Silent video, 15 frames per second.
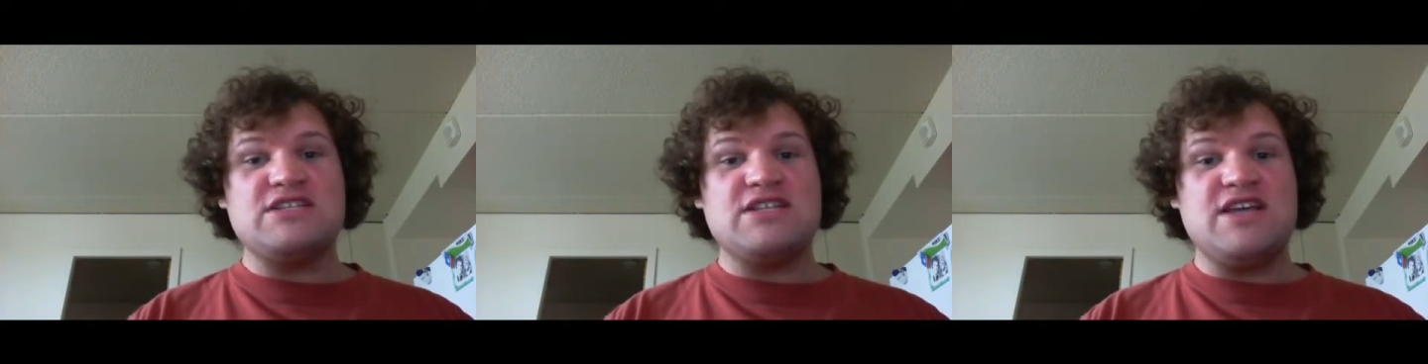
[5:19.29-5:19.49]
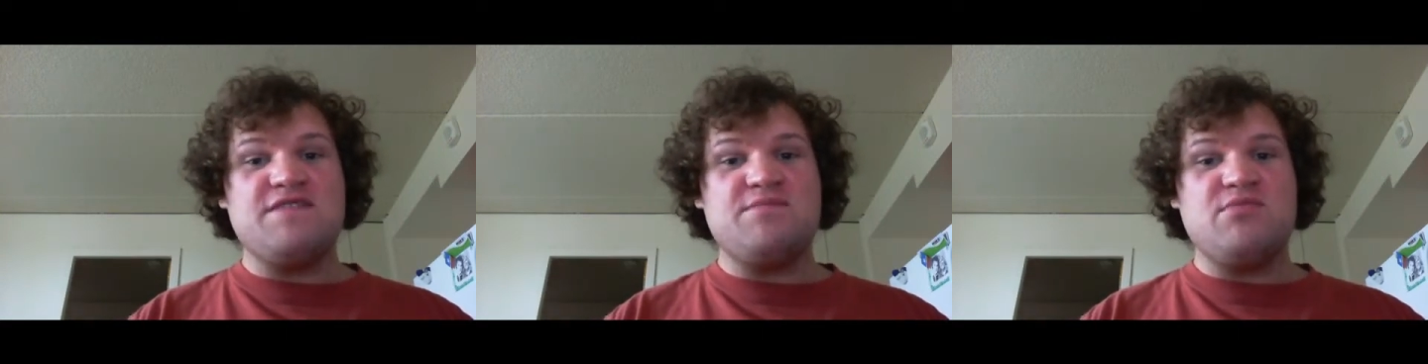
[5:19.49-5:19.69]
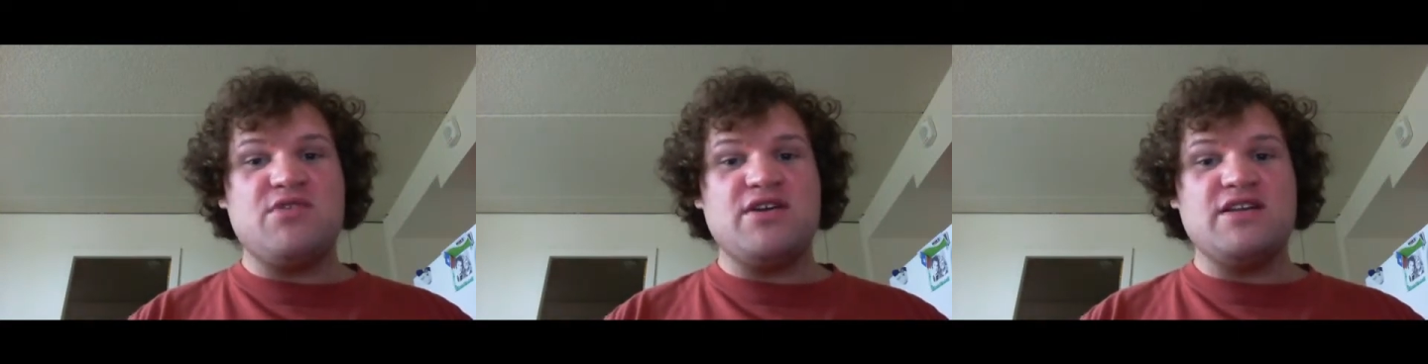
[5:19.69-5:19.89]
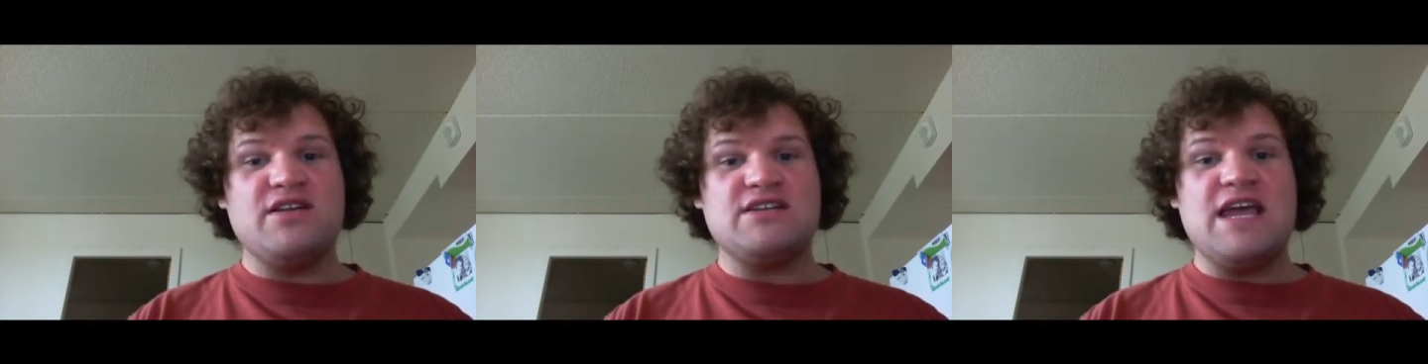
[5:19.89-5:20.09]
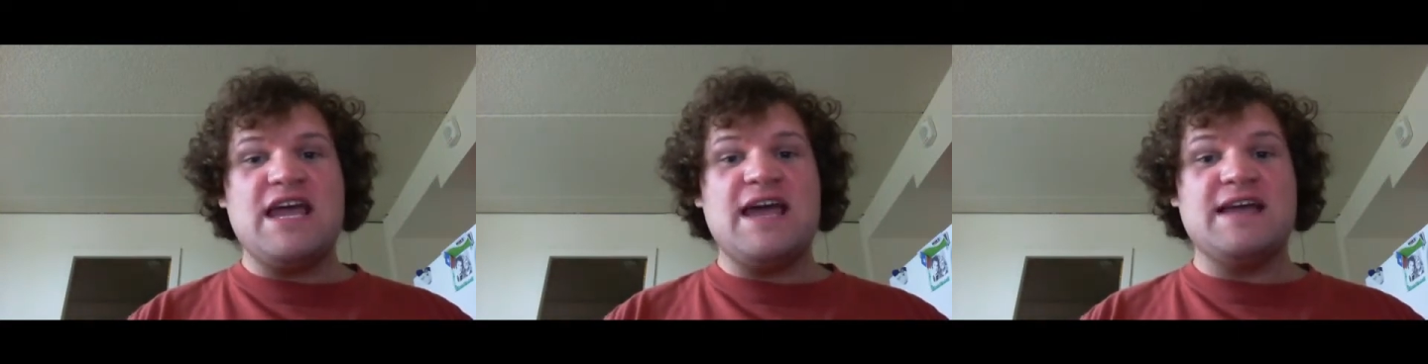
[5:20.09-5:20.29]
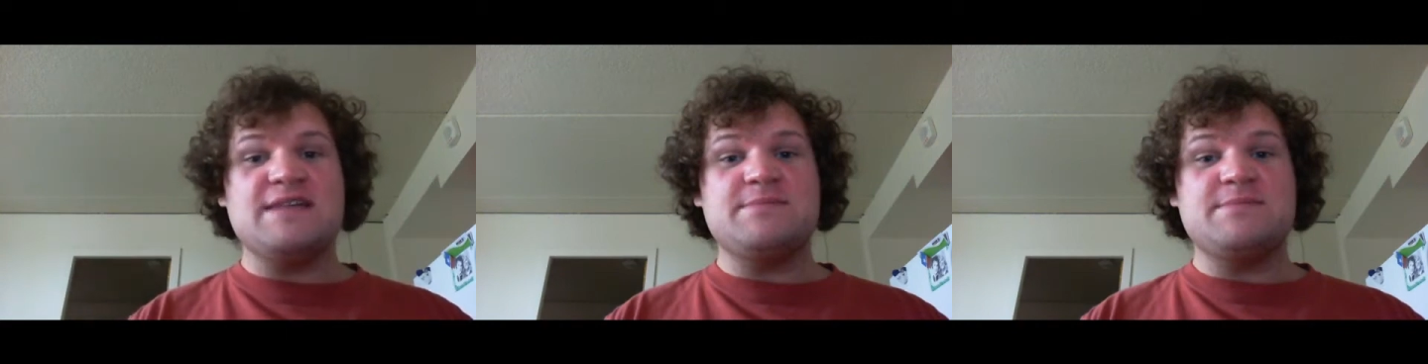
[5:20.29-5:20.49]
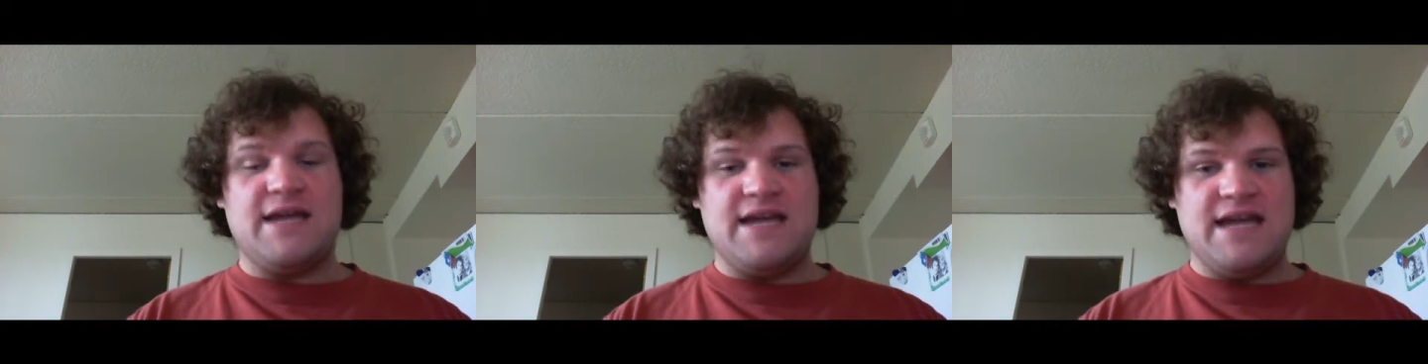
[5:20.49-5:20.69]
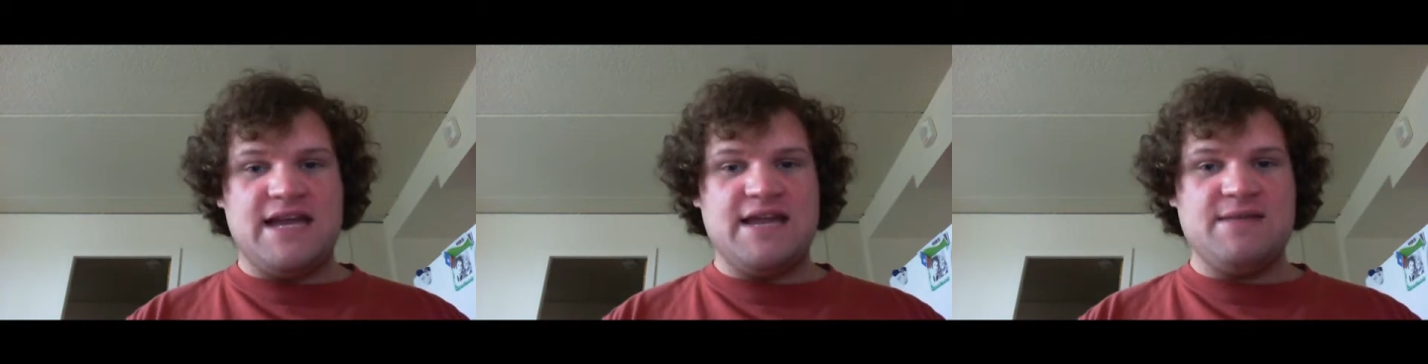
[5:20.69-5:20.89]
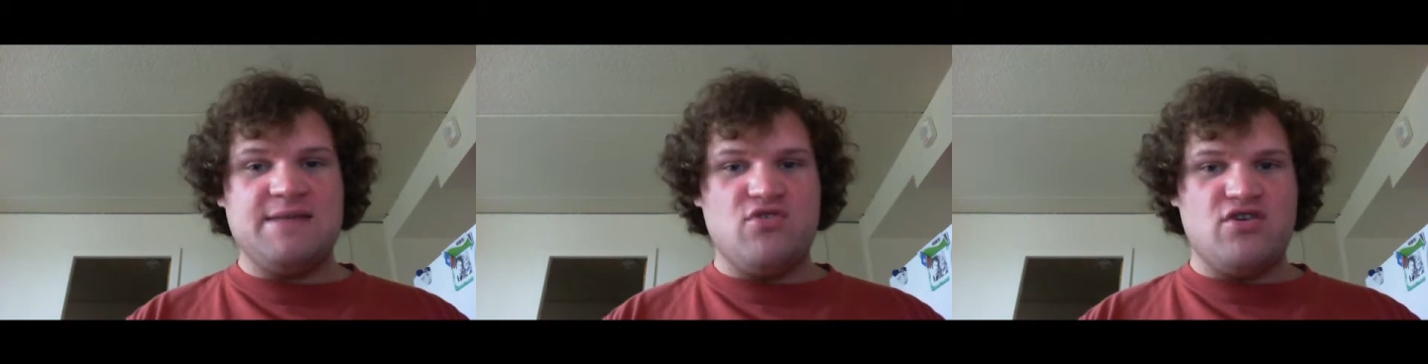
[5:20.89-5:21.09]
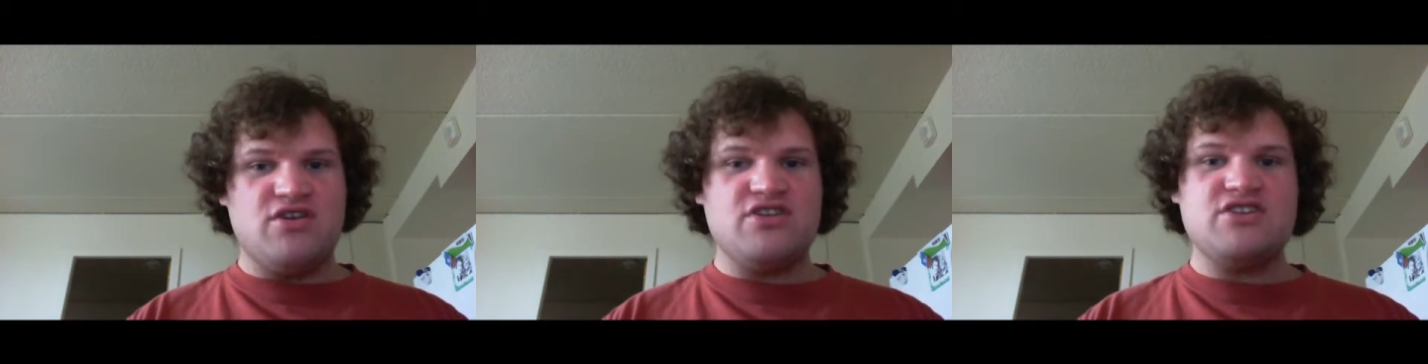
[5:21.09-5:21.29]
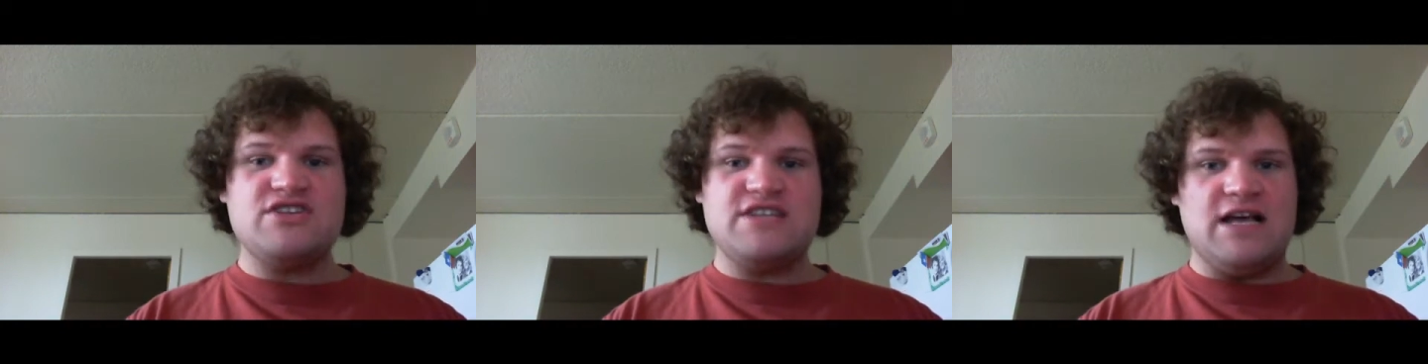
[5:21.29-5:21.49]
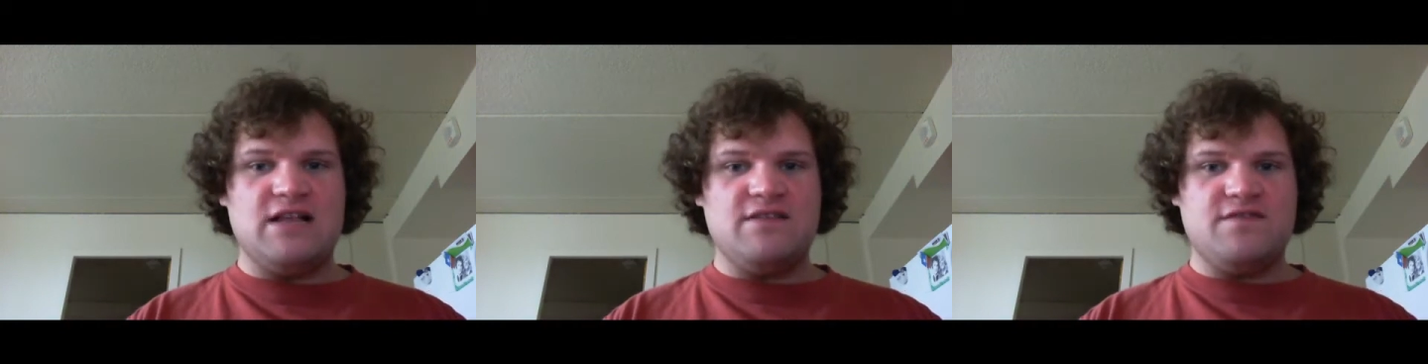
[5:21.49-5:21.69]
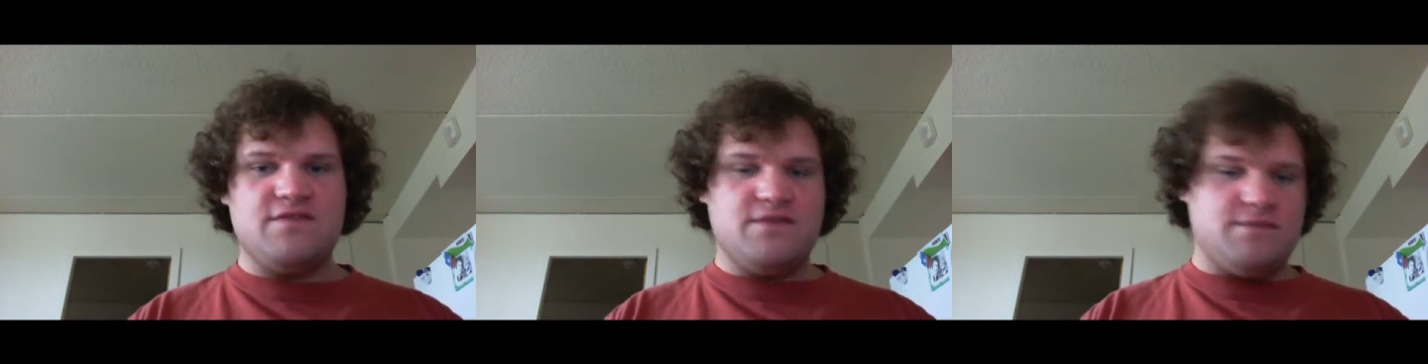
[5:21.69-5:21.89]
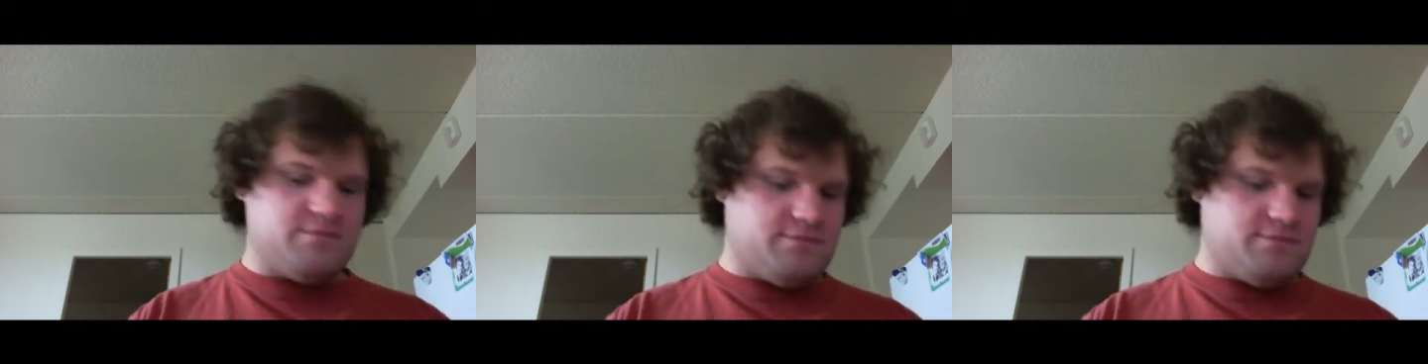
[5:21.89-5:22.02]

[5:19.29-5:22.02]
life points is by gaining more yourself.